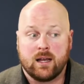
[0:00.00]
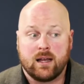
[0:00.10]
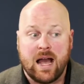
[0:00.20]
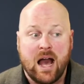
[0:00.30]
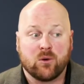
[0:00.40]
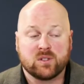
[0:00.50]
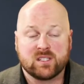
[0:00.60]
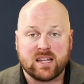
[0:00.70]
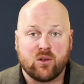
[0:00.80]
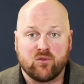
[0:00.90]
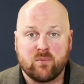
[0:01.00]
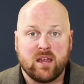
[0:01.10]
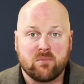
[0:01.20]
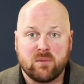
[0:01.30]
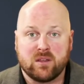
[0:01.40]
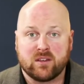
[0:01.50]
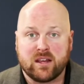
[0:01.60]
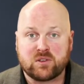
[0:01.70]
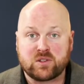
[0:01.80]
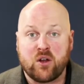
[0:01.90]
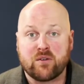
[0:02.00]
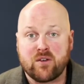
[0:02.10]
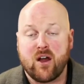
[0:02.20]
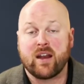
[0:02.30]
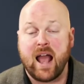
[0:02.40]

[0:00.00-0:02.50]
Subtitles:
how self-made millionaires are not